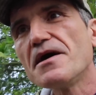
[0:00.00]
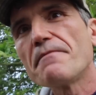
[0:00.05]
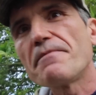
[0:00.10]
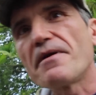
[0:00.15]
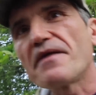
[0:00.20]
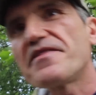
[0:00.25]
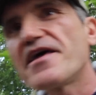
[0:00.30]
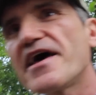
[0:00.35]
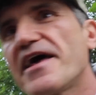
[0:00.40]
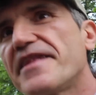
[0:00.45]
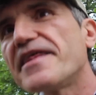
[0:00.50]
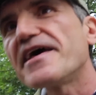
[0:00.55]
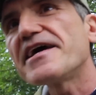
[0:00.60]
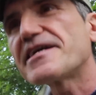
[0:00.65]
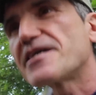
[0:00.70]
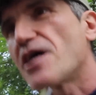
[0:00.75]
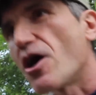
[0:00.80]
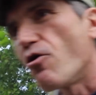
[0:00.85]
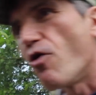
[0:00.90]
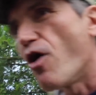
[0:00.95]
but there
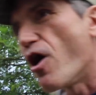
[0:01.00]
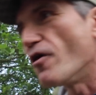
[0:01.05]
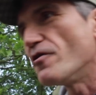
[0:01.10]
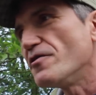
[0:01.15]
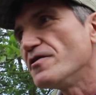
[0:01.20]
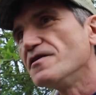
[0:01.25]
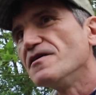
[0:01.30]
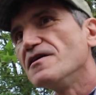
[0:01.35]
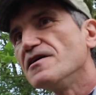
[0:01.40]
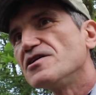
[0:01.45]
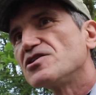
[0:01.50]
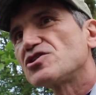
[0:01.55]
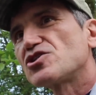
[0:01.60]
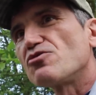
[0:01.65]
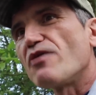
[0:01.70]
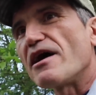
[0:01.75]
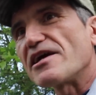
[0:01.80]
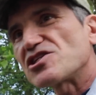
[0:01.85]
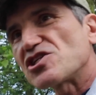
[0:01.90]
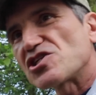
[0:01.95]
they go on
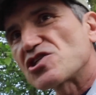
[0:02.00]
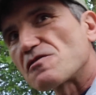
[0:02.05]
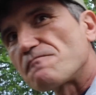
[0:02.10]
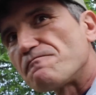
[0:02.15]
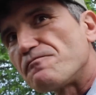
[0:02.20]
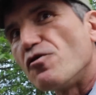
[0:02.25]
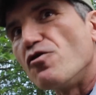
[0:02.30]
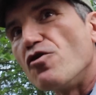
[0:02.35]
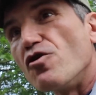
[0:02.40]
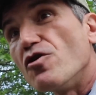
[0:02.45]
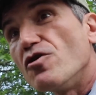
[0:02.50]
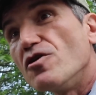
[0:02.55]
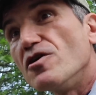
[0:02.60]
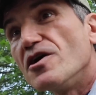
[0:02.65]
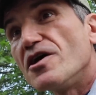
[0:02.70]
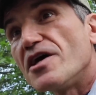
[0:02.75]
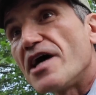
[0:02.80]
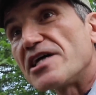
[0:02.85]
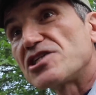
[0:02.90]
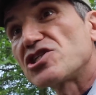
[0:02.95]
to actually support
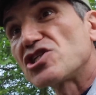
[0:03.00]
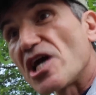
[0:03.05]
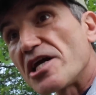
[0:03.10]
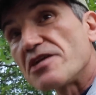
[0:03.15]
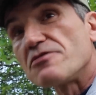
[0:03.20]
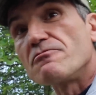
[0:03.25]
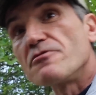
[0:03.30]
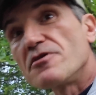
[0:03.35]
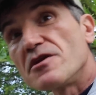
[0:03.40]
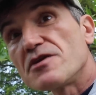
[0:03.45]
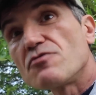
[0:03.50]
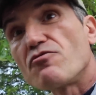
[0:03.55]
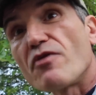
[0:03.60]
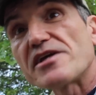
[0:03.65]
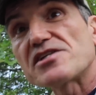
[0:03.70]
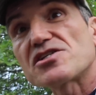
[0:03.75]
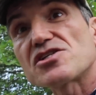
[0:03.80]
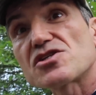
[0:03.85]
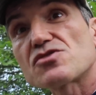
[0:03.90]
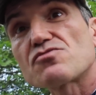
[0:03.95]
a genuinely
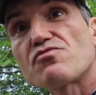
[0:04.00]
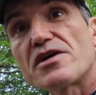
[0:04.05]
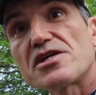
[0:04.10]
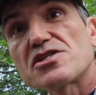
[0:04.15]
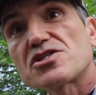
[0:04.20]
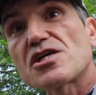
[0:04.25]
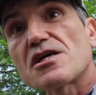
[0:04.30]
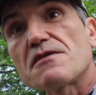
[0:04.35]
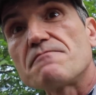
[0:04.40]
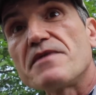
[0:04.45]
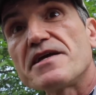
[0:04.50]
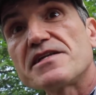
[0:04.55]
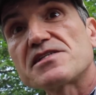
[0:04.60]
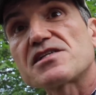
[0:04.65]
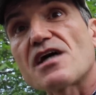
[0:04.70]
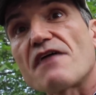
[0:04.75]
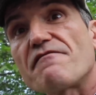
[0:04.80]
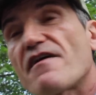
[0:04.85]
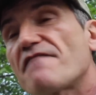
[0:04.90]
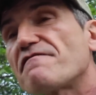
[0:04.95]
racist regime in
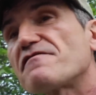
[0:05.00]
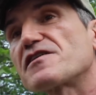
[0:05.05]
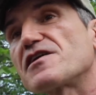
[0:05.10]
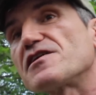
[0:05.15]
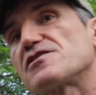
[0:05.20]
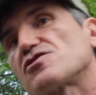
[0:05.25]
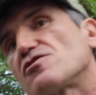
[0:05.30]
South Africa.